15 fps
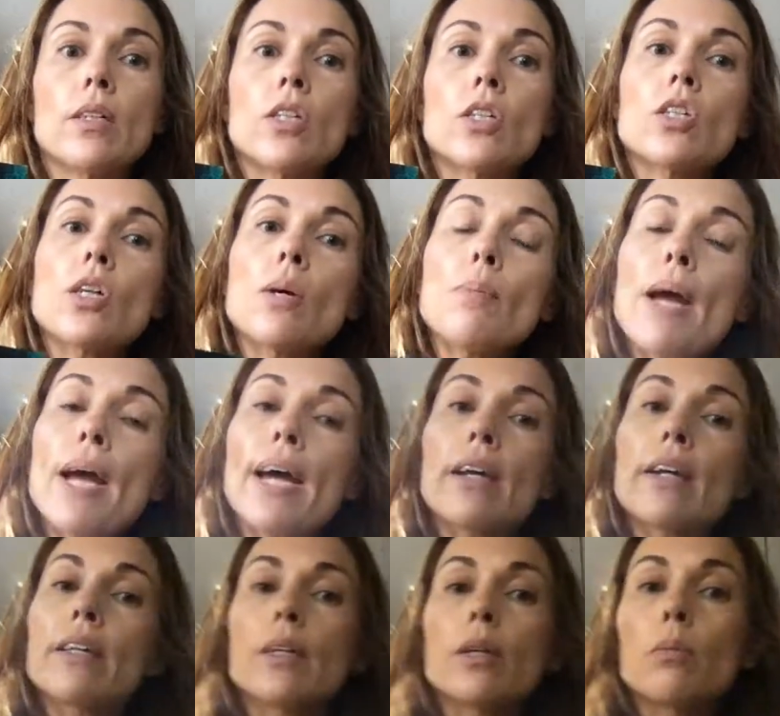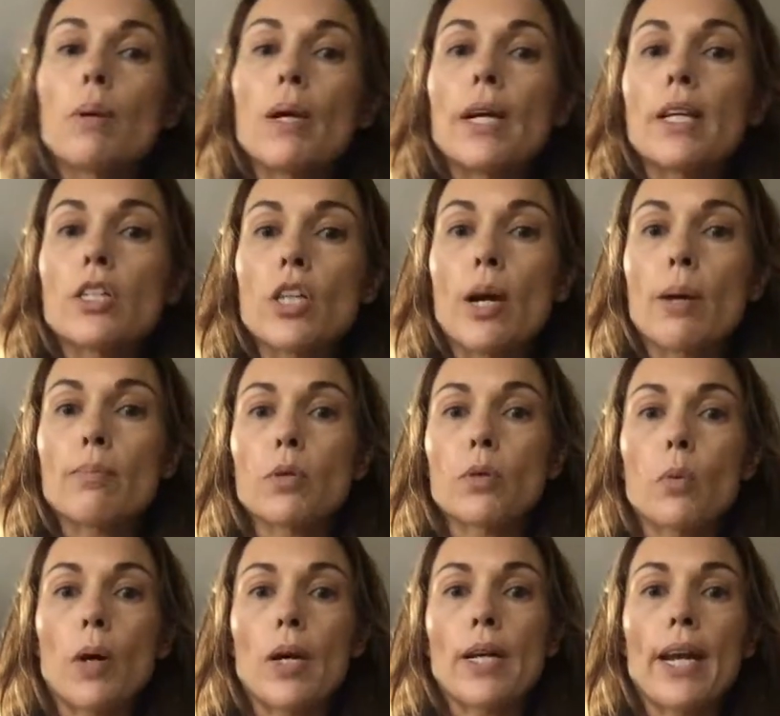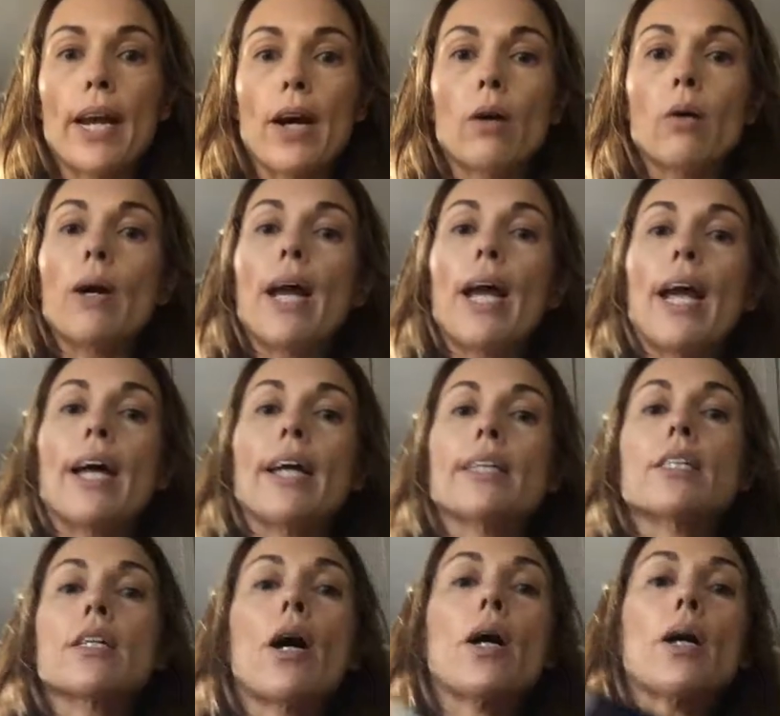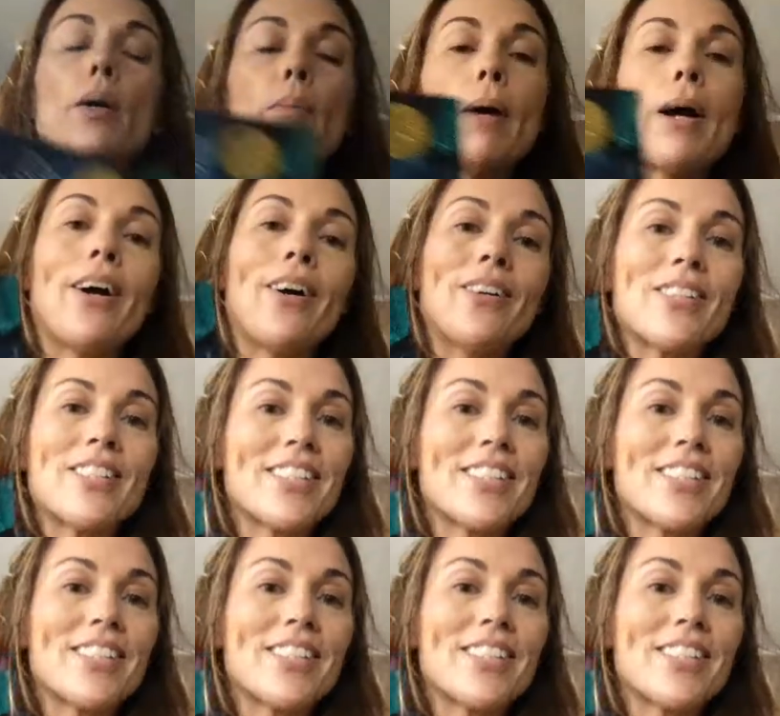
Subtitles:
Jump ahead a little bit in chapter 1 now and talk about,